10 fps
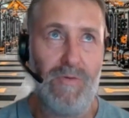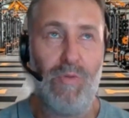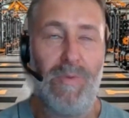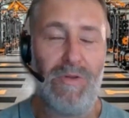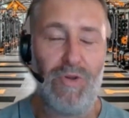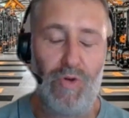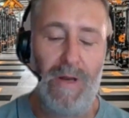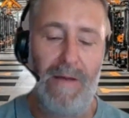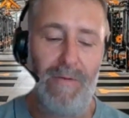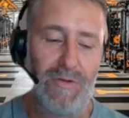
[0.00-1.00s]
two
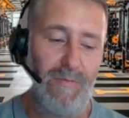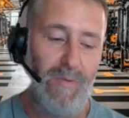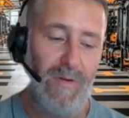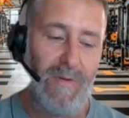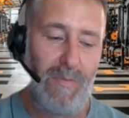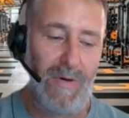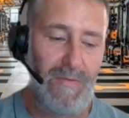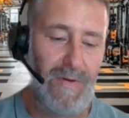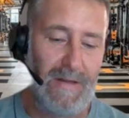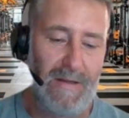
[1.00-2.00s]
levels of movement
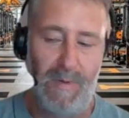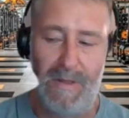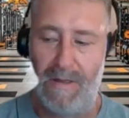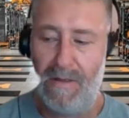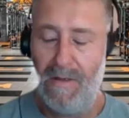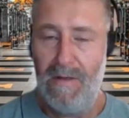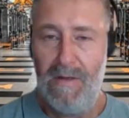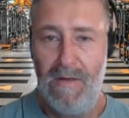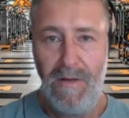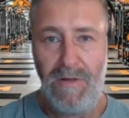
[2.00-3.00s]
profiling that we did.
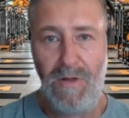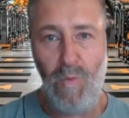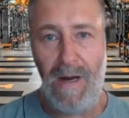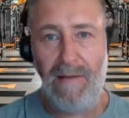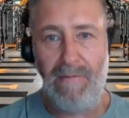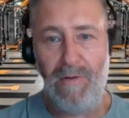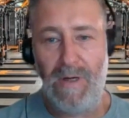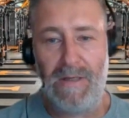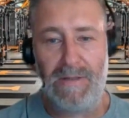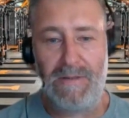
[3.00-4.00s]
So the one level
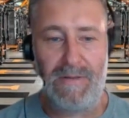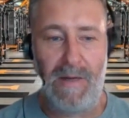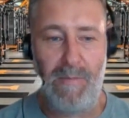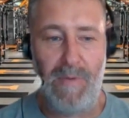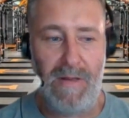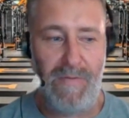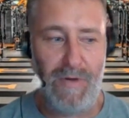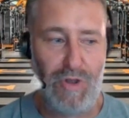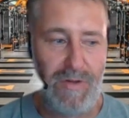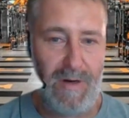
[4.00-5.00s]
was done by the
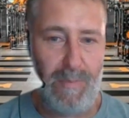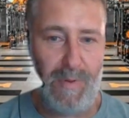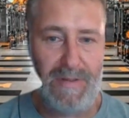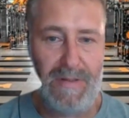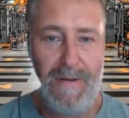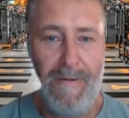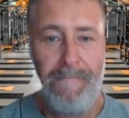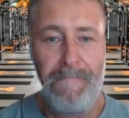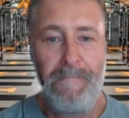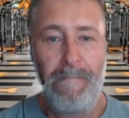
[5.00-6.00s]
physiotherapist,
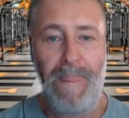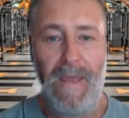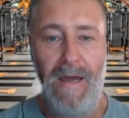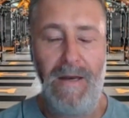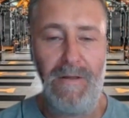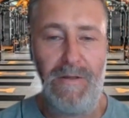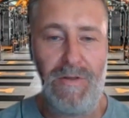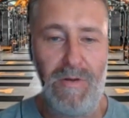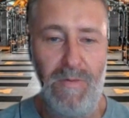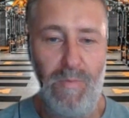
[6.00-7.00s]
and it
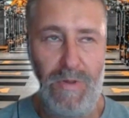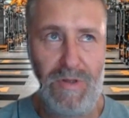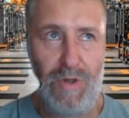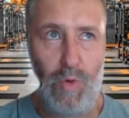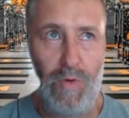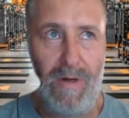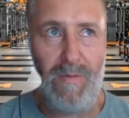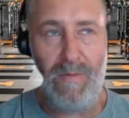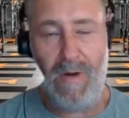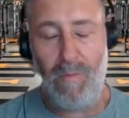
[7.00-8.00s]
is what she called
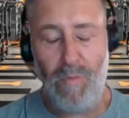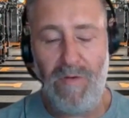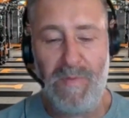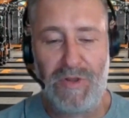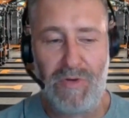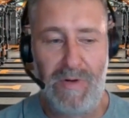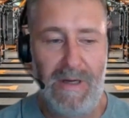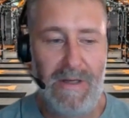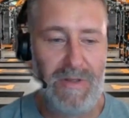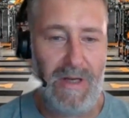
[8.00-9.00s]
a movement
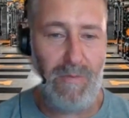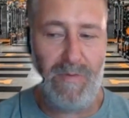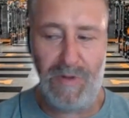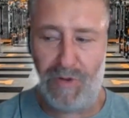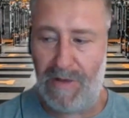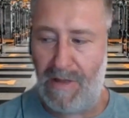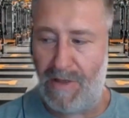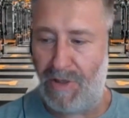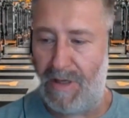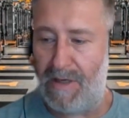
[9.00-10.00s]
screening. She had a movement screening that
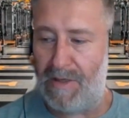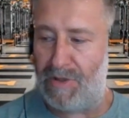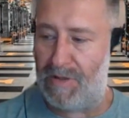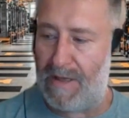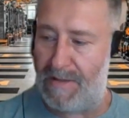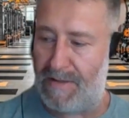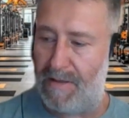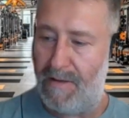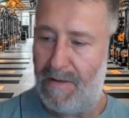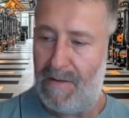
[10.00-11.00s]
she did, and she
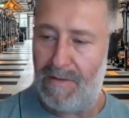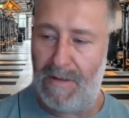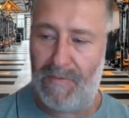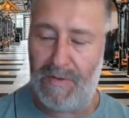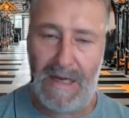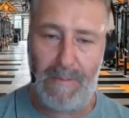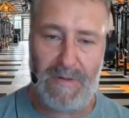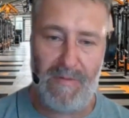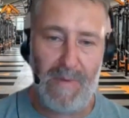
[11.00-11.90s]
tested different types of